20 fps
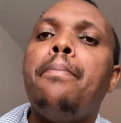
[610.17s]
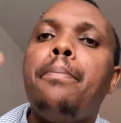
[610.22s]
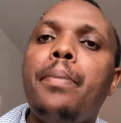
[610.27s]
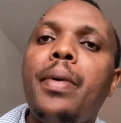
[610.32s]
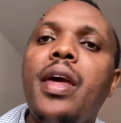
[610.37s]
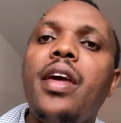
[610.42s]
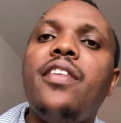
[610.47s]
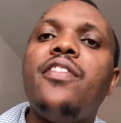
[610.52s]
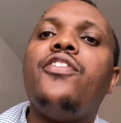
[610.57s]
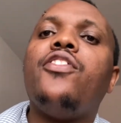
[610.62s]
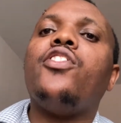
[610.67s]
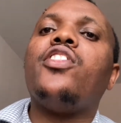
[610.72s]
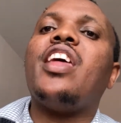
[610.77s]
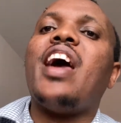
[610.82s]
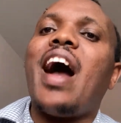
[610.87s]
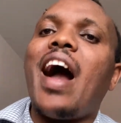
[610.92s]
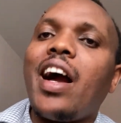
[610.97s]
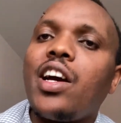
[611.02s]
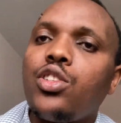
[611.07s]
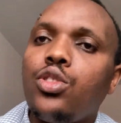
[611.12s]
Pay for the
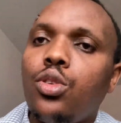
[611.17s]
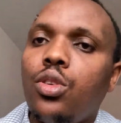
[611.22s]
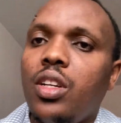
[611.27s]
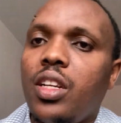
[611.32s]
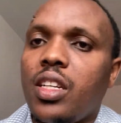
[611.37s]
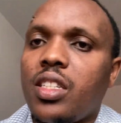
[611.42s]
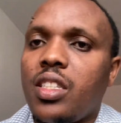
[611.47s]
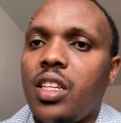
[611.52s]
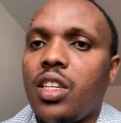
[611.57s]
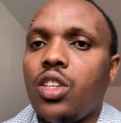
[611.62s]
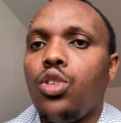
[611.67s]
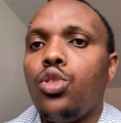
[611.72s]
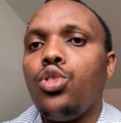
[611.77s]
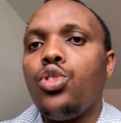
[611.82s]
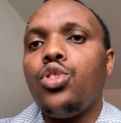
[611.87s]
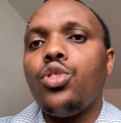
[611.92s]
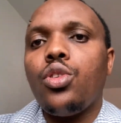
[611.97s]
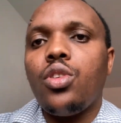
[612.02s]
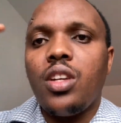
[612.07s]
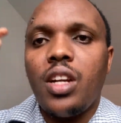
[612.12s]
actual
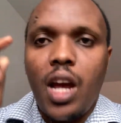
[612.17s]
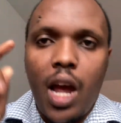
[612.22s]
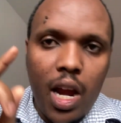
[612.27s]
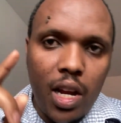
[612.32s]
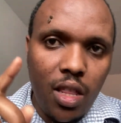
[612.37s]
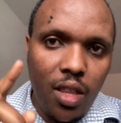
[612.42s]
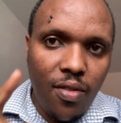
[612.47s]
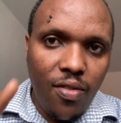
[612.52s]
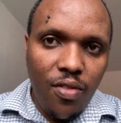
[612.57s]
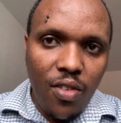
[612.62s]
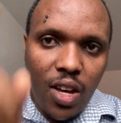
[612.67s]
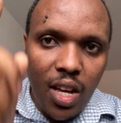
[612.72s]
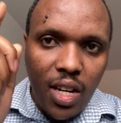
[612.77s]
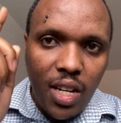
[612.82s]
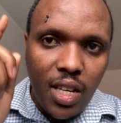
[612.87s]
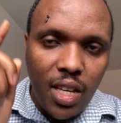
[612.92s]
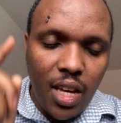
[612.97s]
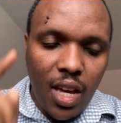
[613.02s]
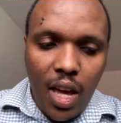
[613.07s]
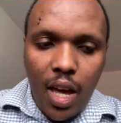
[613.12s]
execution at the
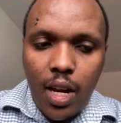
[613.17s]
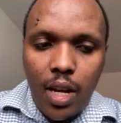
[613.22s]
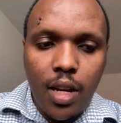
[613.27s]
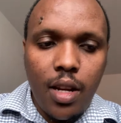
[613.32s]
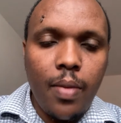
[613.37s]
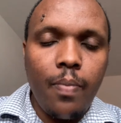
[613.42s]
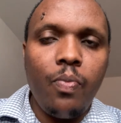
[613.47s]
very end.